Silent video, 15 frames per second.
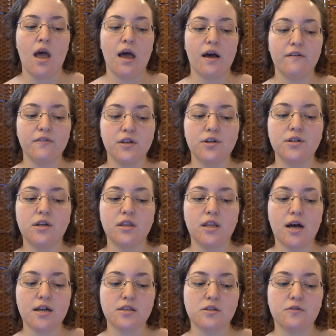I've learned a
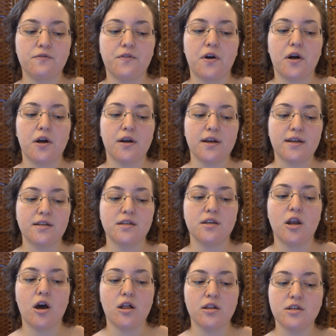lot so far, and
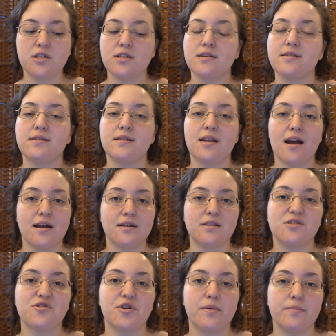knowledge is not
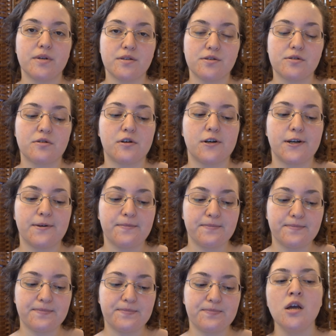discriminatory.
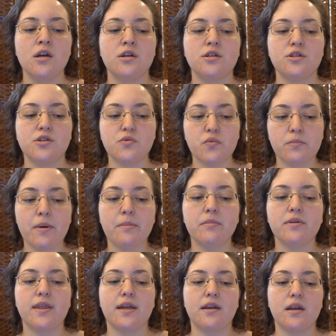Just remember
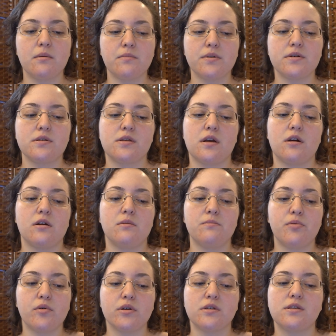that numbers are
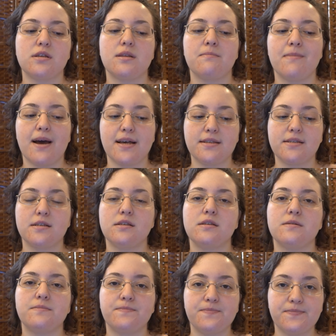important to the masses.